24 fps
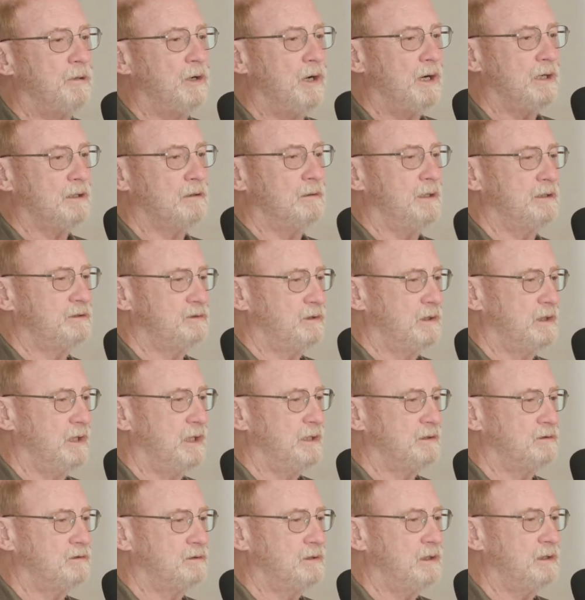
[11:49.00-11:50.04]
progress
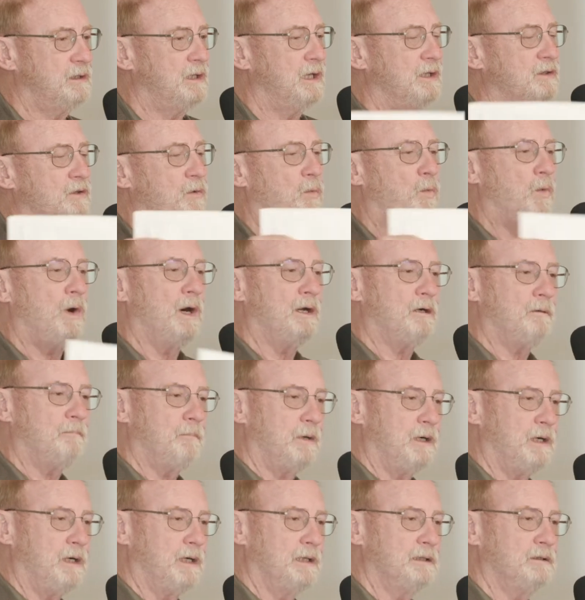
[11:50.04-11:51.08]
against it. And the water
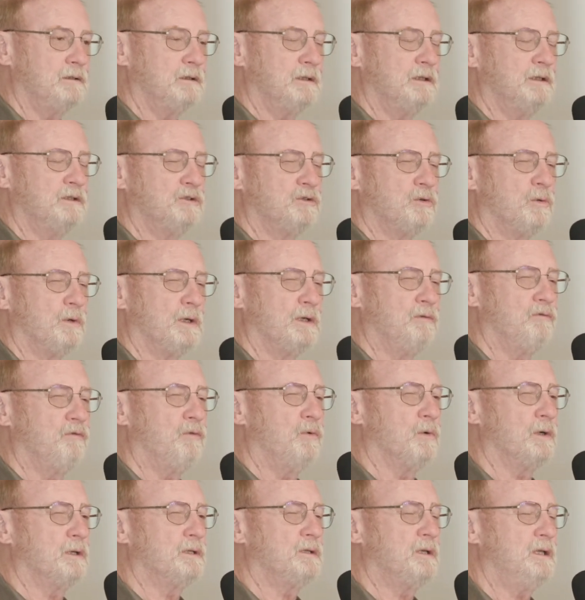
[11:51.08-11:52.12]
bond in
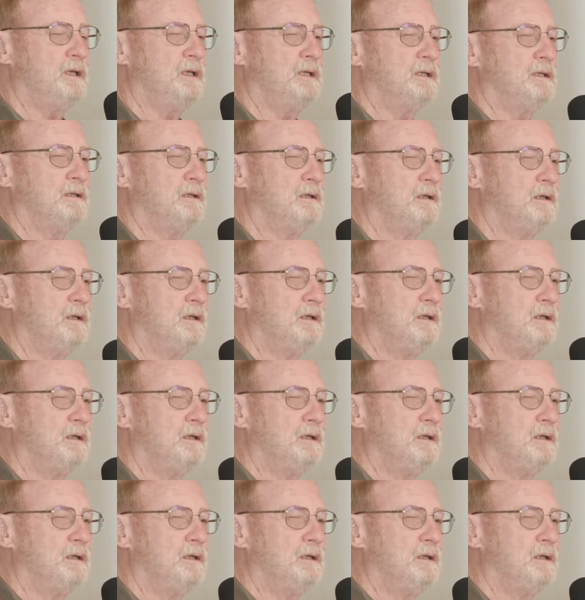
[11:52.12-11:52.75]
2014